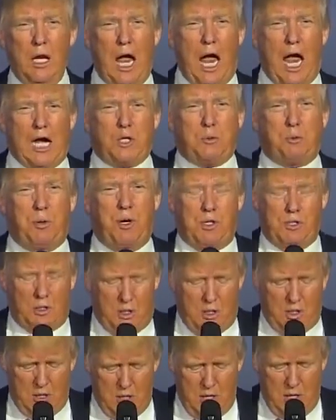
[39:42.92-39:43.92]
act
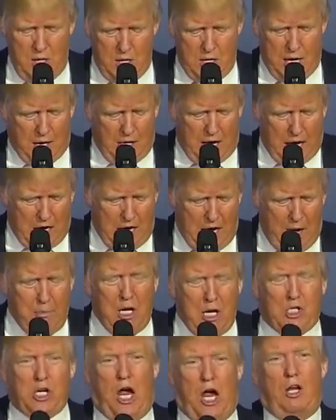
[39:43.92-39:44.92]
president. Now, let
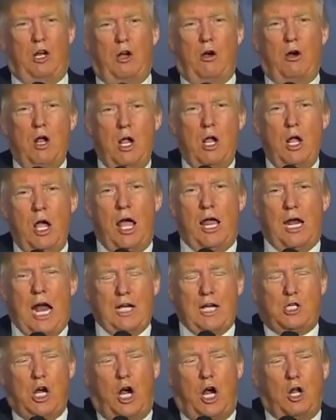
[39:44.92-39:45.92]
me tell you, and
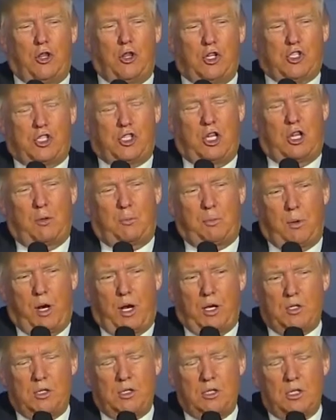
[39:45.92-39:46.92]
I told this to the
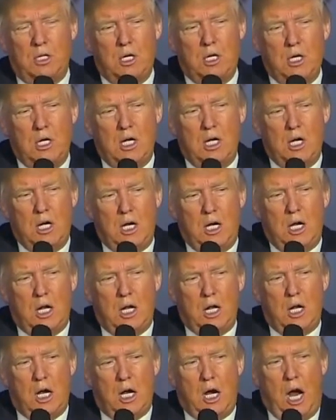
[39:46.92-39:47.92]
press,
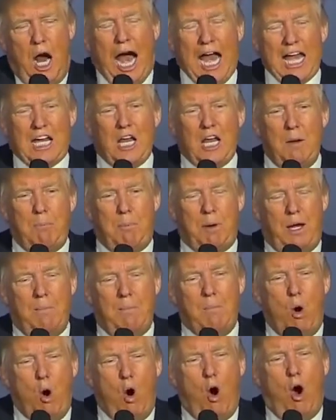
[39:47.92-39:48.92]
I can be
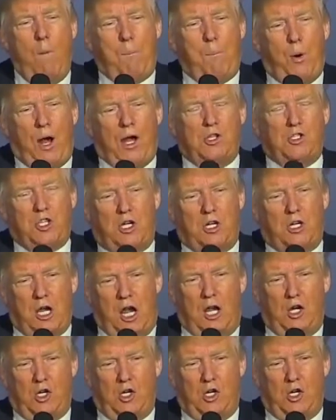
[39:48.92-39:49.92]
more
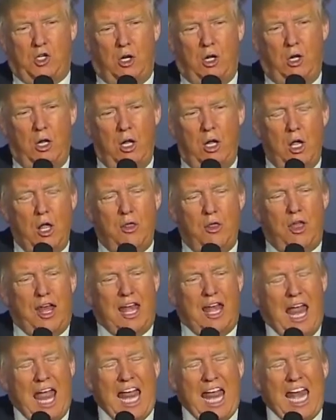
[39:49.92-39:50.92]
presidential
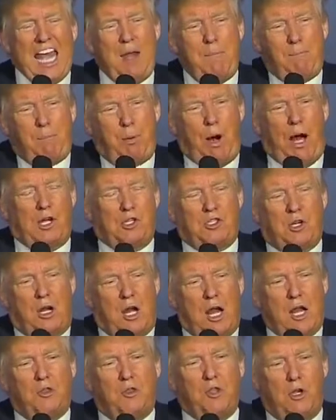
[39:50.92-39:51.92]
than any
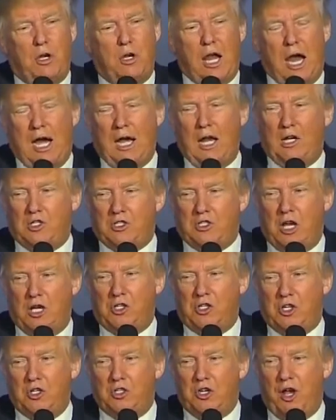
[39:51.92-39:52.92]
president the United
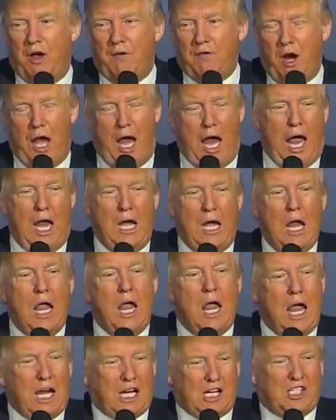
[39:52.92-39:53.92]
States has ever had,
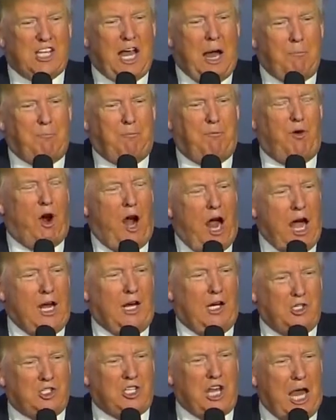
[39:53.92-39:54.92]
except for
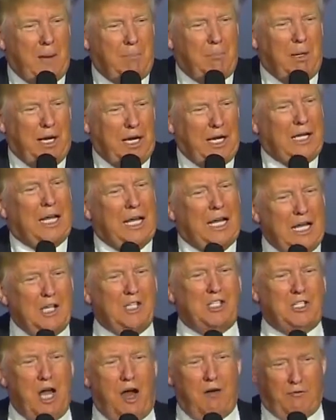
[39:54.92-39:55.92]
Honest Abe Lincoln.
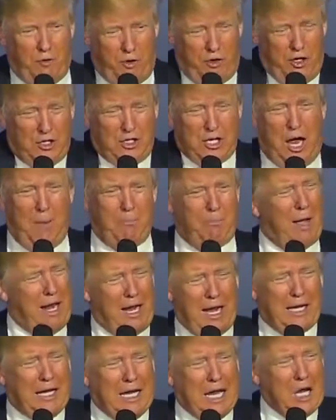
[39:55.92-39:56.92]
He's tough with the top
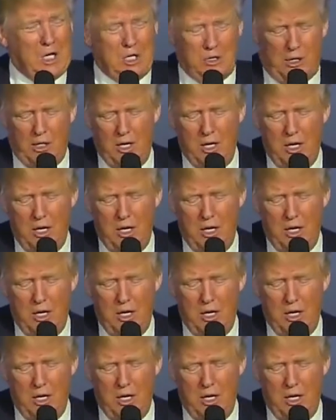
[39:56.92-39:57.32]
hat. I can't.